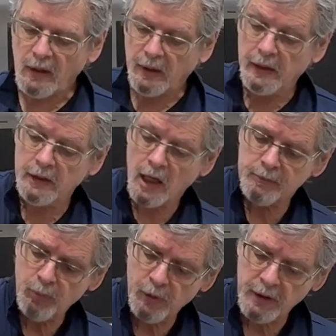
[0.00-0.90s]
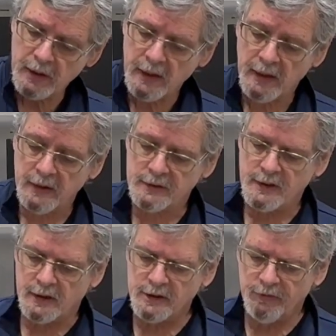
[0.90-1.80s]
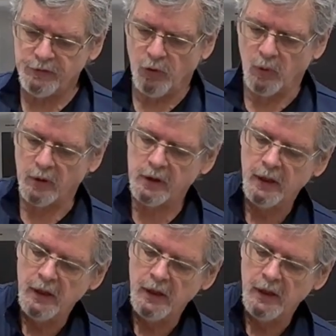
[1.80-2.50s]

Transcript: and not putting any excessive torque